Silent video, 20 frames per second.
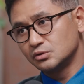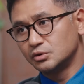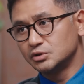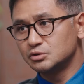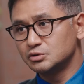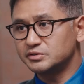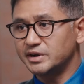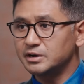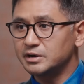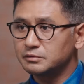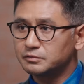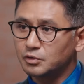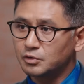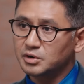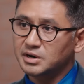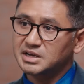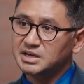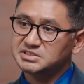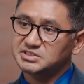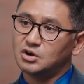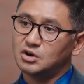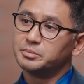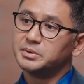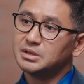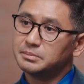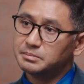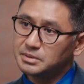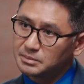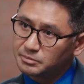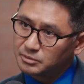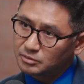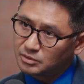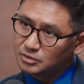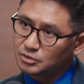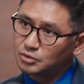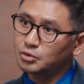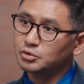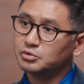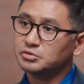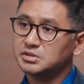you try to forecast how many people will
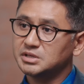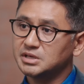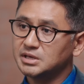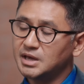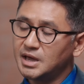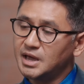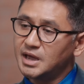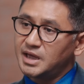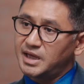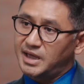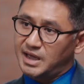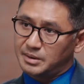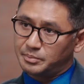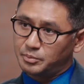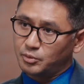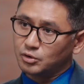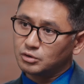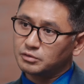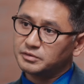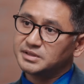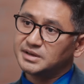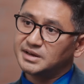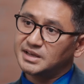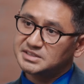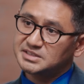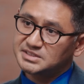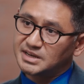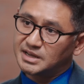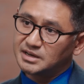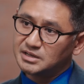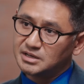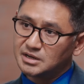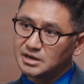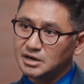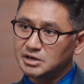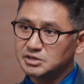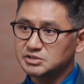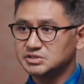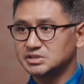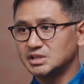go to the airport over the next 10
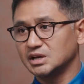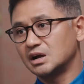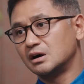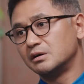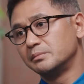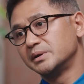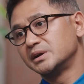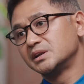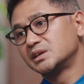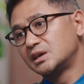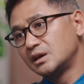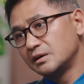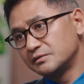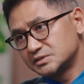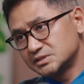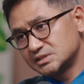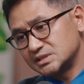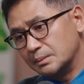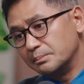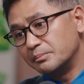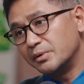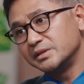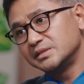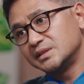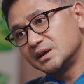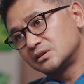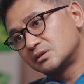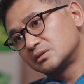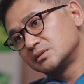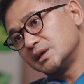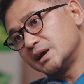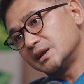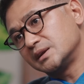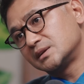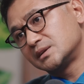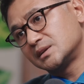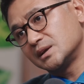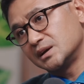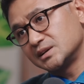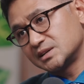years. The government gives someone that
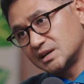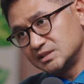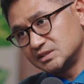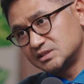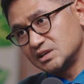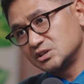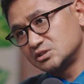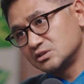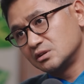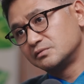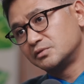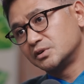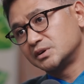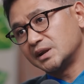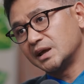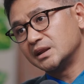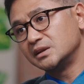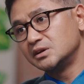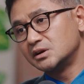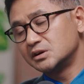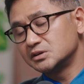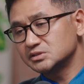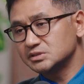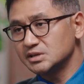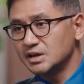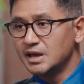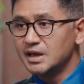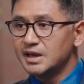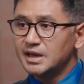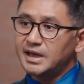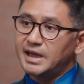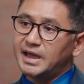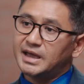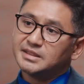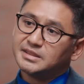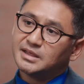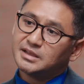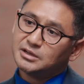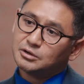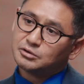concession for 10 years, and
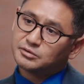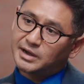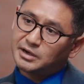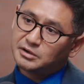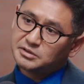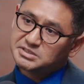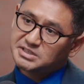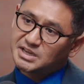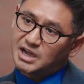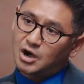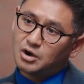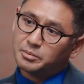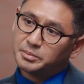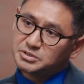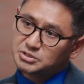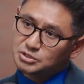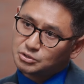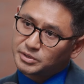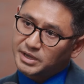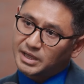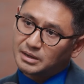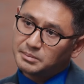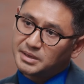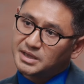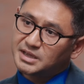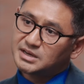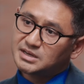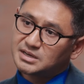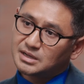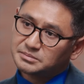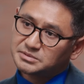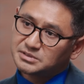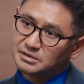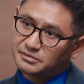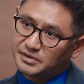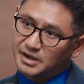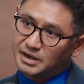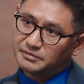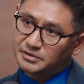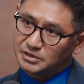then you try to see how much you can make in terms of
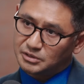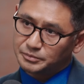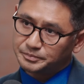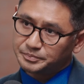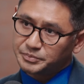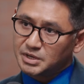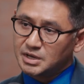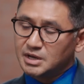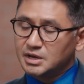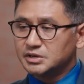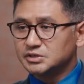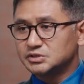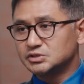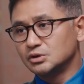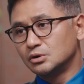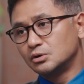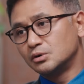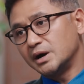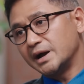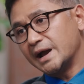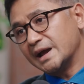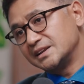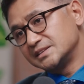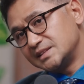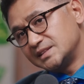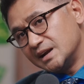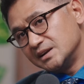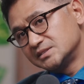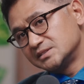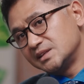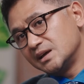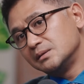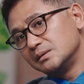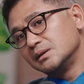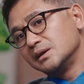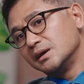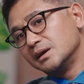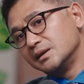revenue. So that is then